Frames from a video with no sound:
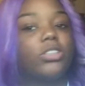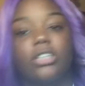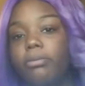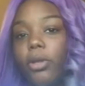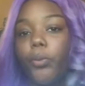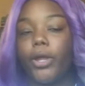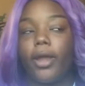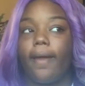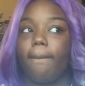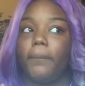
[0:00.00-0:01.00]
something
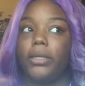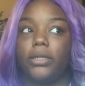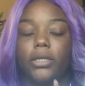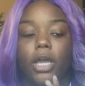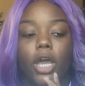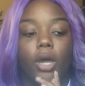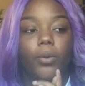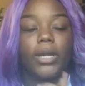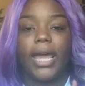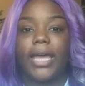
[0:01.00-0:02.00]
weird happened.
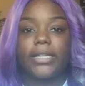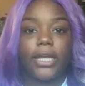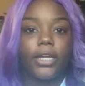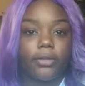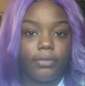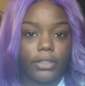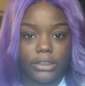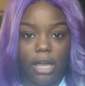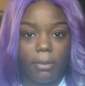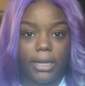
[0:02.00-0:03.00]
When I had the hair the first
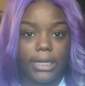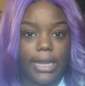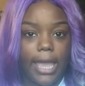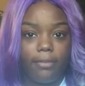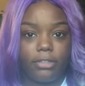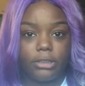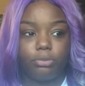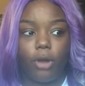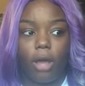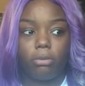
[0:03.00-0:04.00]
time, I didn't have this
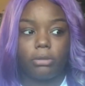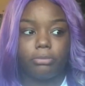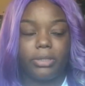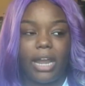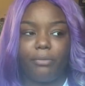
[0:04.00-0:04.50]
problem, but I